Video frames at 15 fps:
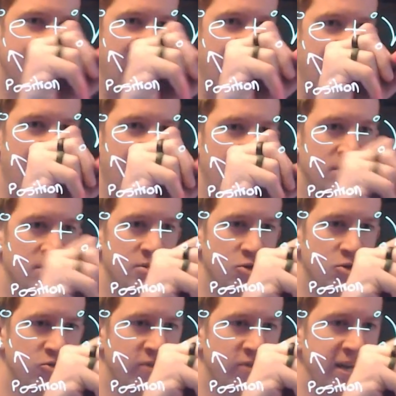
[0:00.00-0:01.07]
our
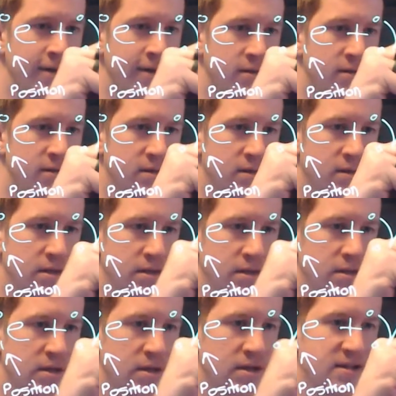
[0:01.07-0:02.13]
neutrino.
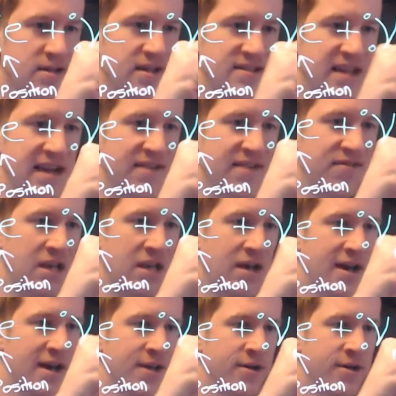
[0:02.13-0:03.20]
Doesn't have the
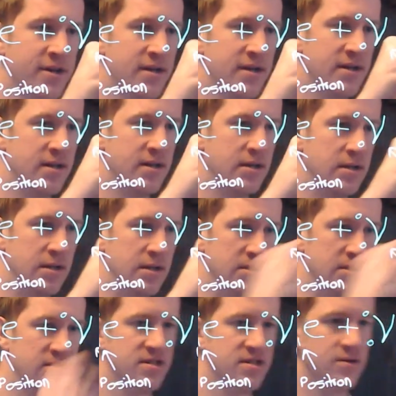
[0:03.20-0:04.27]
line on it, so